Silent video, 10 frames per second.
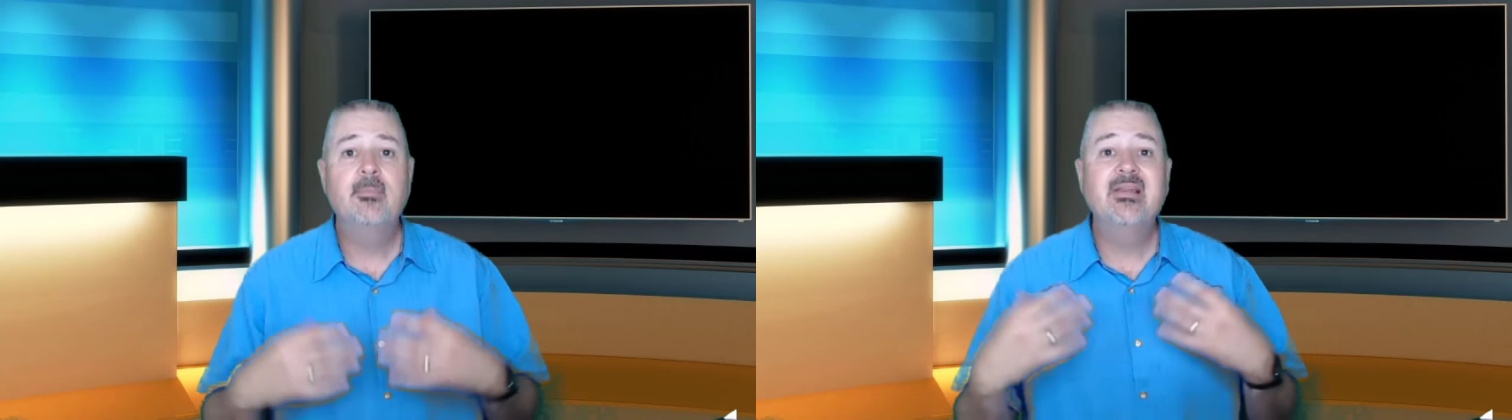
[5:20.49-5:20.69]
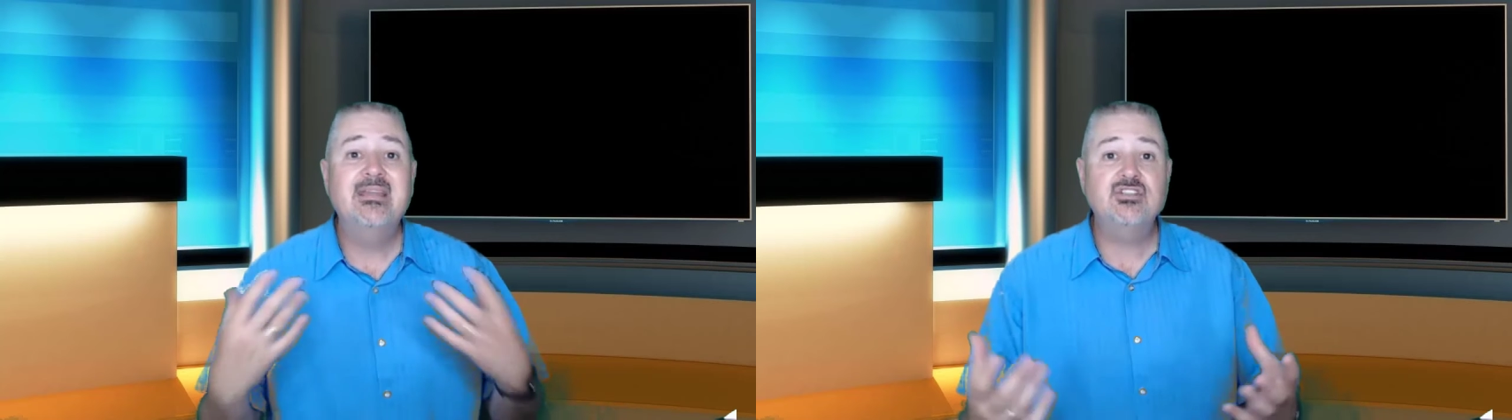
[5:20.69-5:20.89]

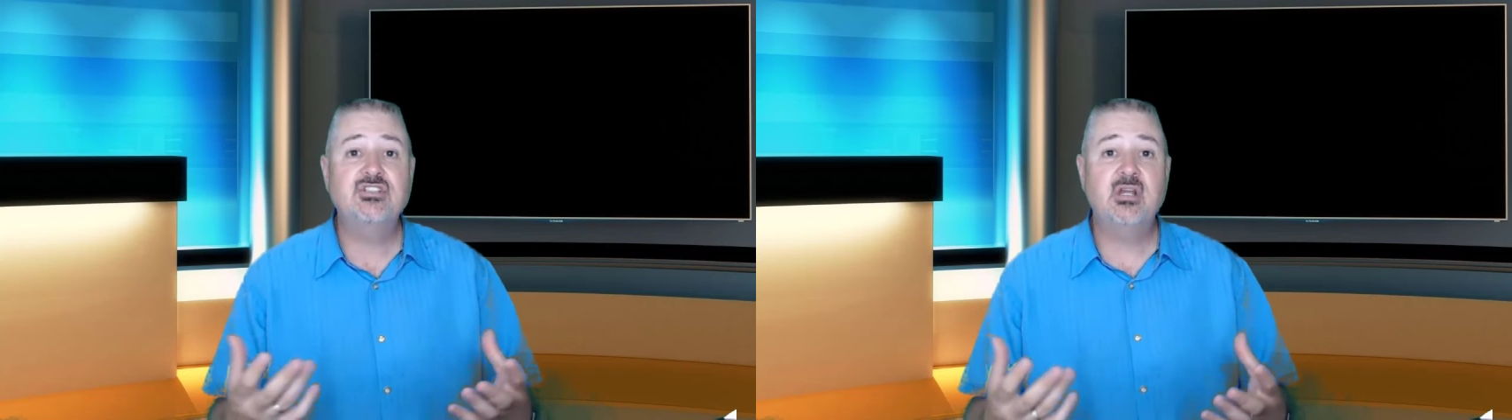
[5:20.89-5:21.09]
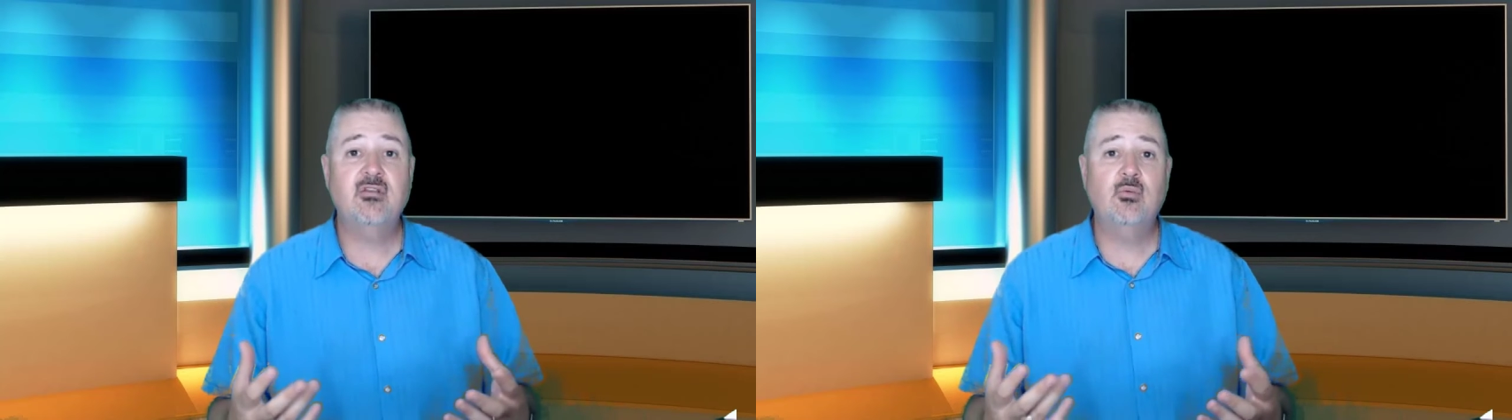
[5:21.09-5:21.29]
Please
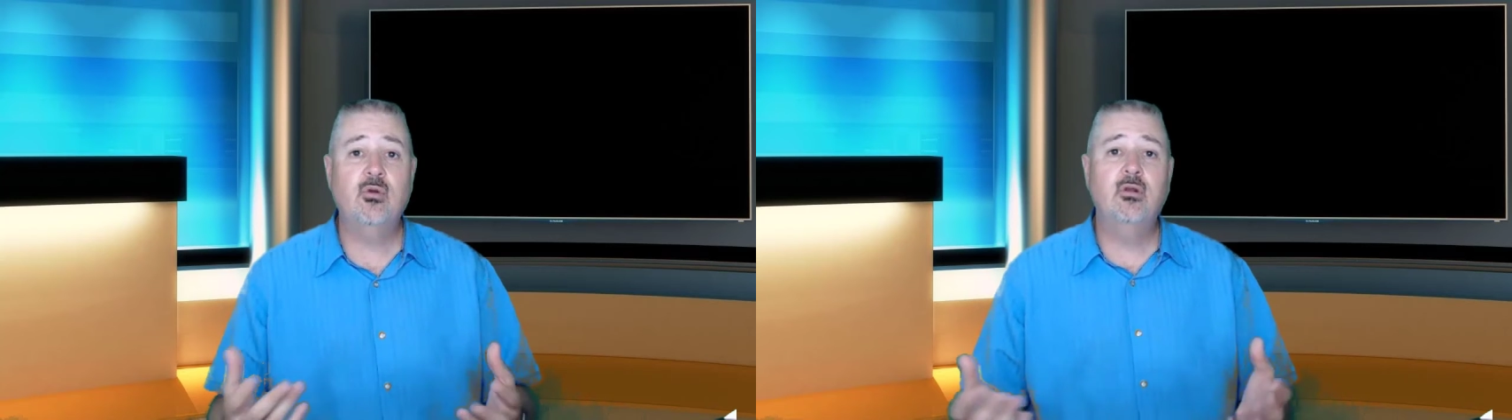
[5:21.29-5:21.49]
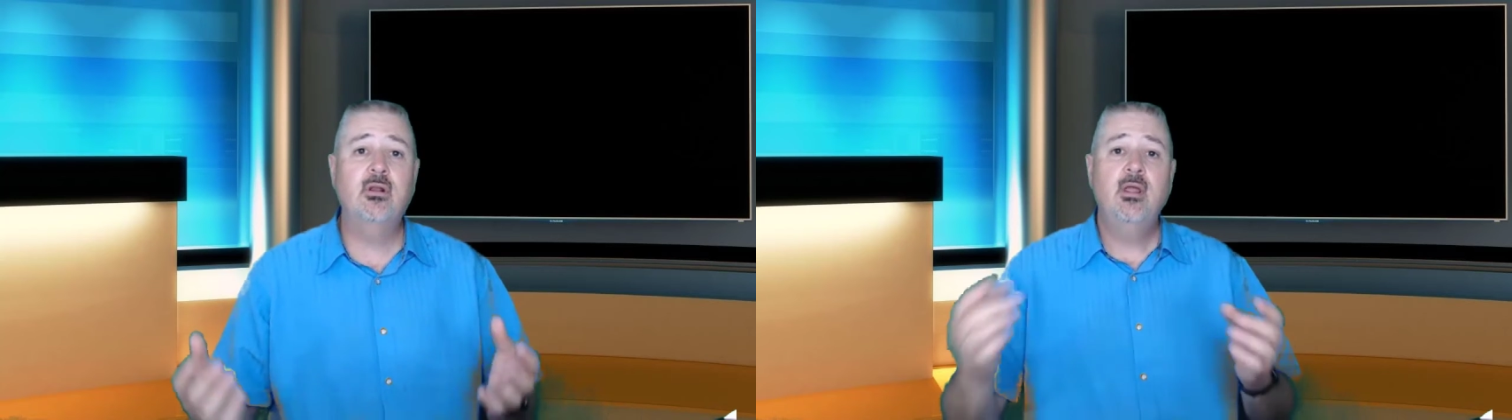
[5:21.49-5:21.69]
share the
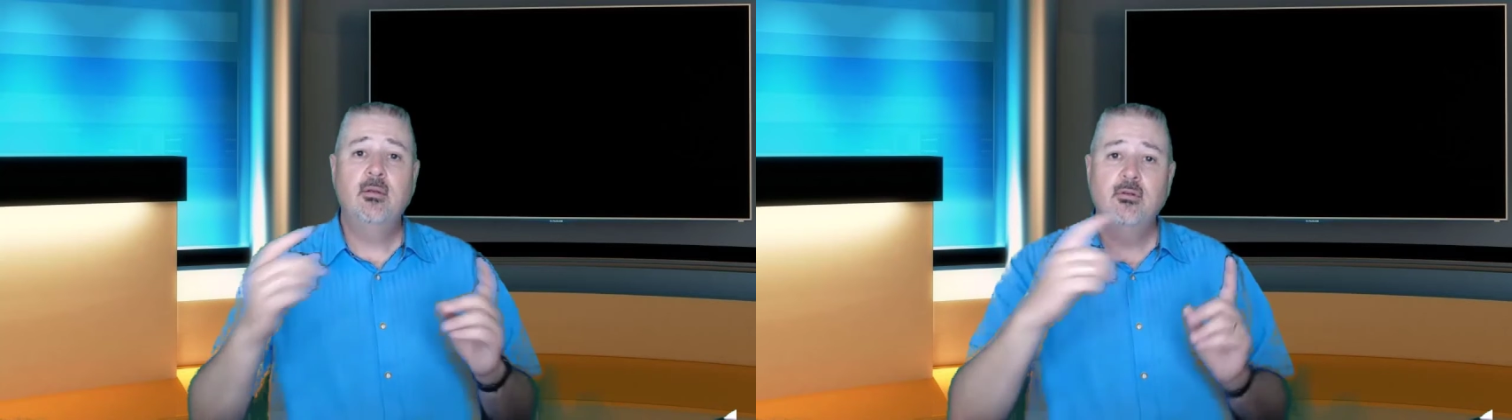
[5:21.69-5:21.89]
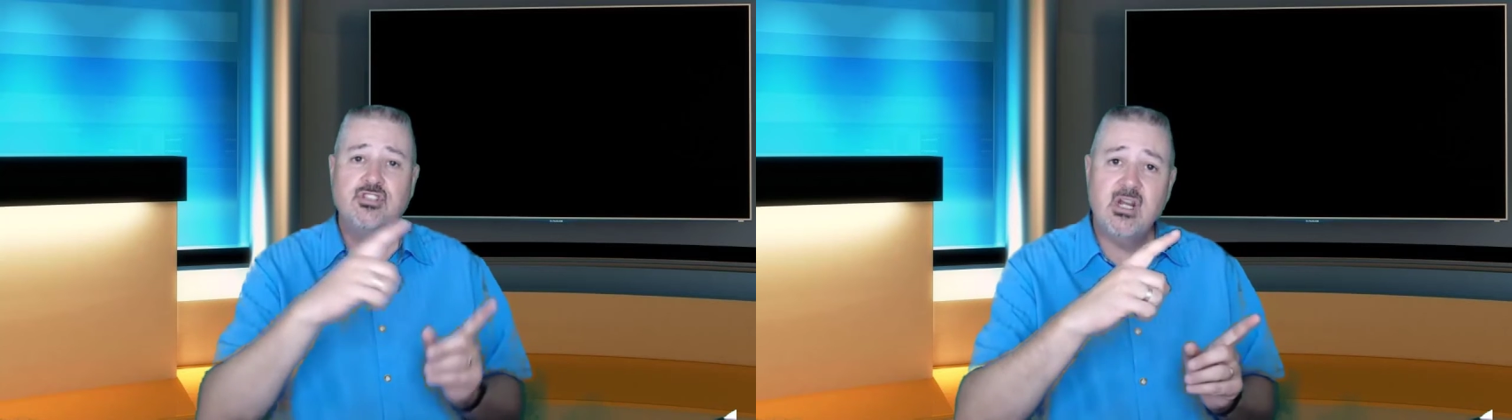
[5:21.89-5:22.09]
word,
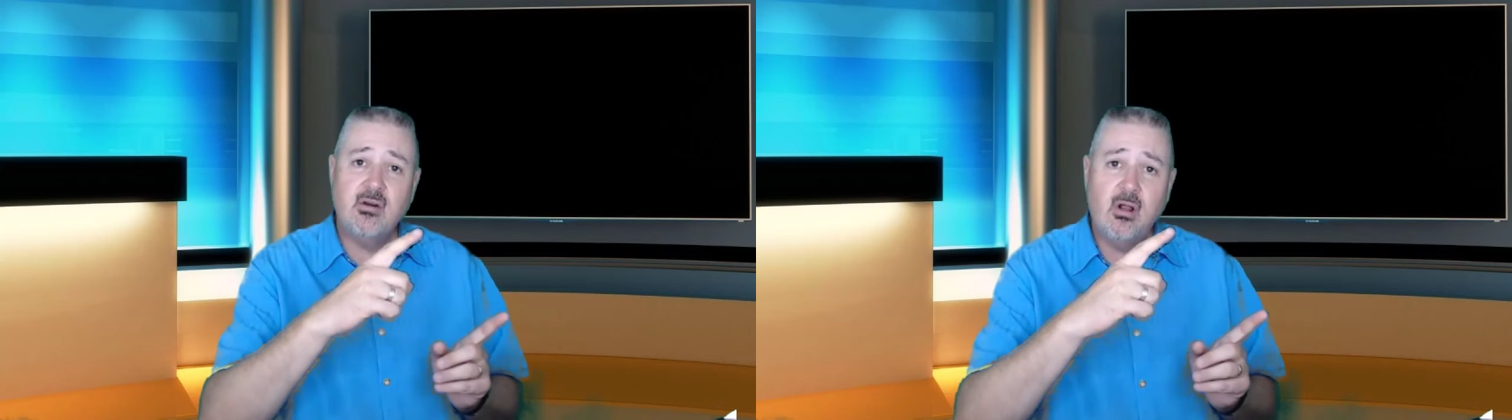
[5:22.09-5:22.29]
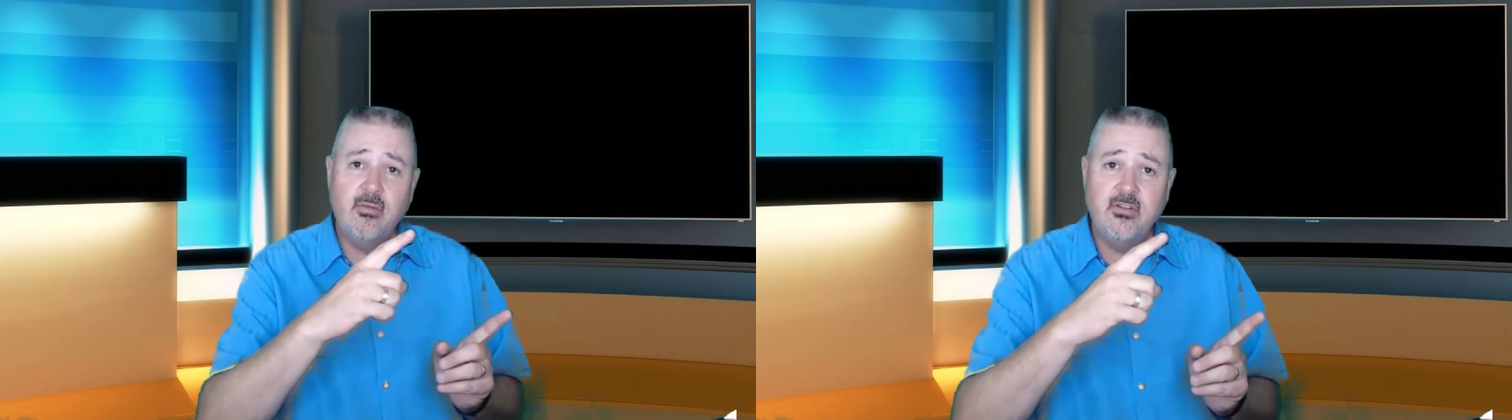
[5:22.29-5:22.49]

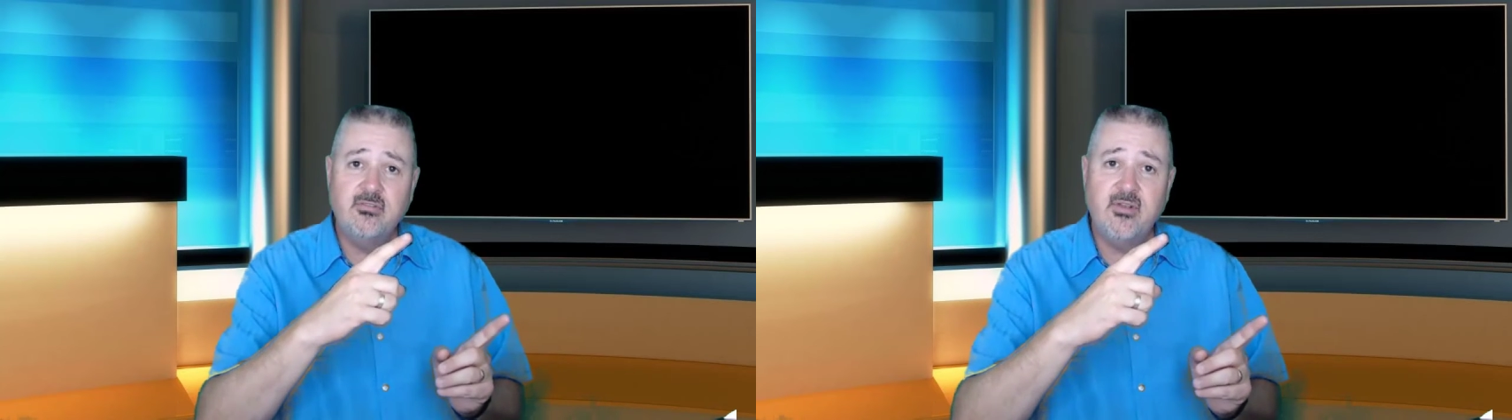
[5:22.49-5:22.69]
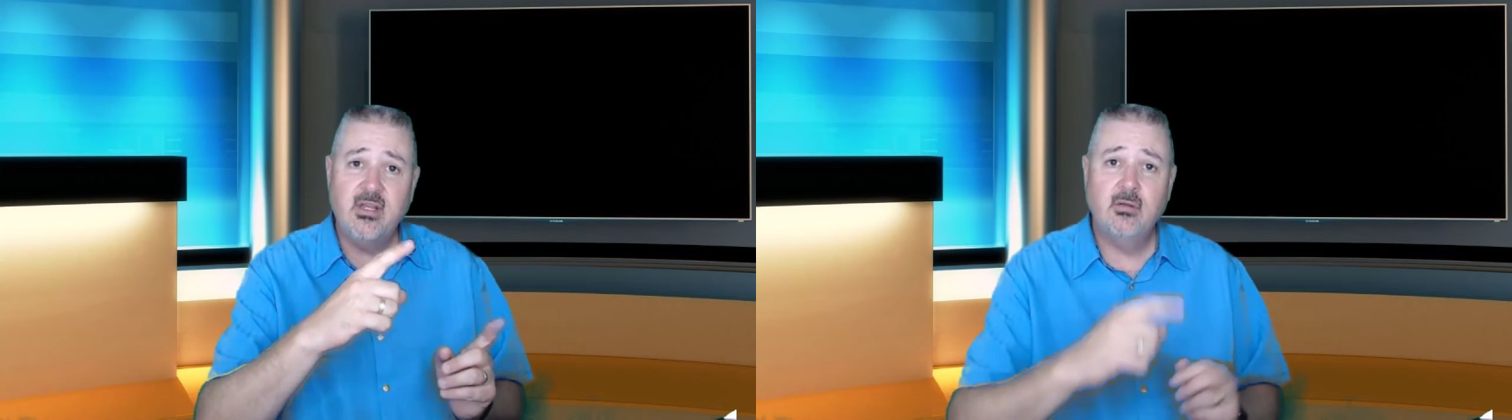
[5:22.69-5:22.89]
share all of
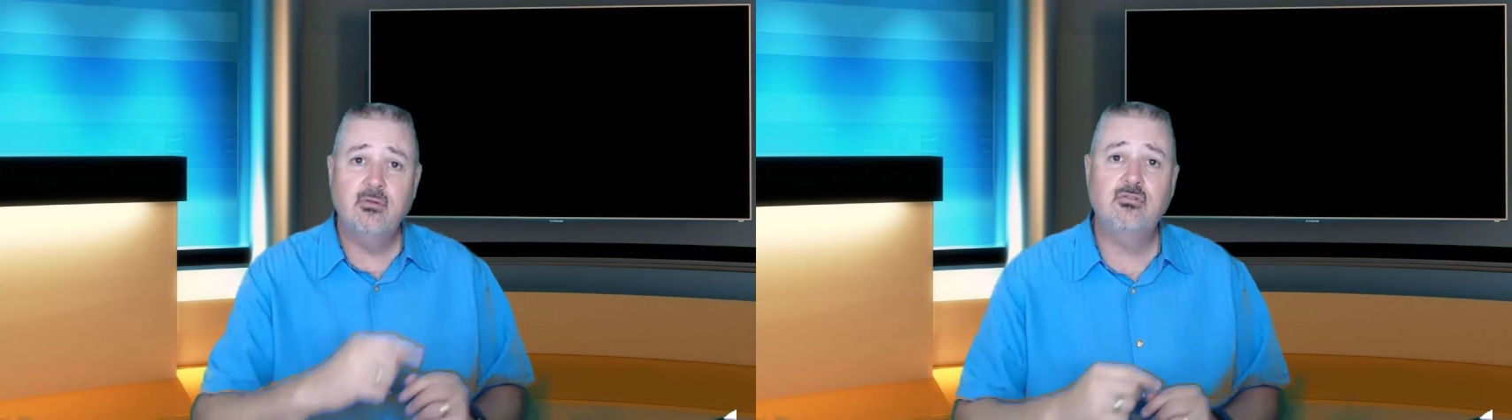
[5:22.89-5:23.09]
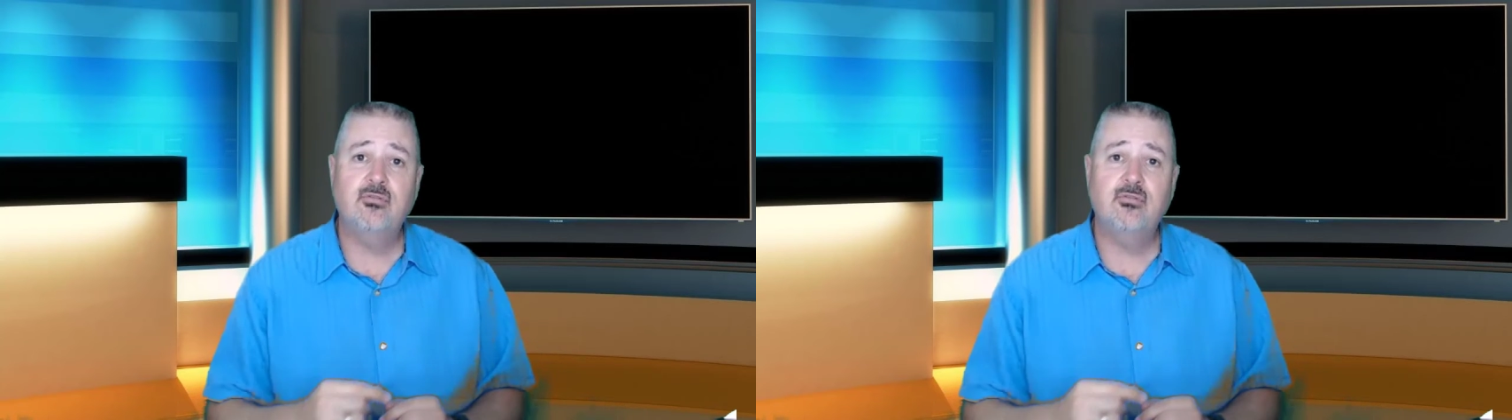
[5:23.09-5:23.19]
these videos.